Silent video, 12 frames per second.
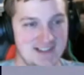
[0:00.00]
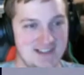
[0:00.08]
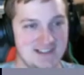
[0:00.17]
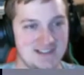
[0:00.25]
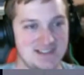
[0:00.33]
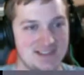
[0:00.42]

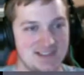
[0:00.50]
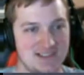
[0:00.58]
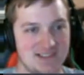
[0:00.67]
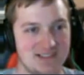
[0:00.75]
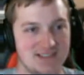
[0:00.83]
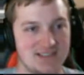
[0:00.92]
Too bad there's
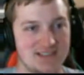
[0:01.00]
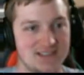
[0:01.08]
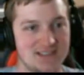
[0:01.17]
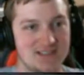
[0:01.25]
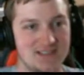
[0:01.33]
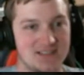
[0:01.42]
not a
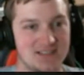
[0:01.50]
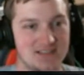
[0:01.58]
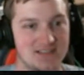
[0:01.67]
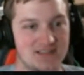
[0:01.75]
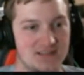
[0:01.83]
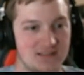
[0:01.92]
dab on
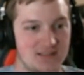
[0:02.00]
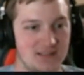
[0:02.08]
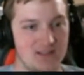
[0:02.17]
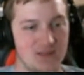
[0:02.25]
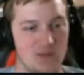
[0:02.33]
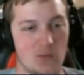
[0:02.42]
this. To
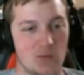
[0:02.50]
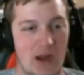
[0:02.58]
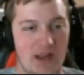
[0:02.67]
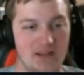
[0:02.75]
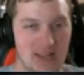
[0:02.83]
complete this right, test,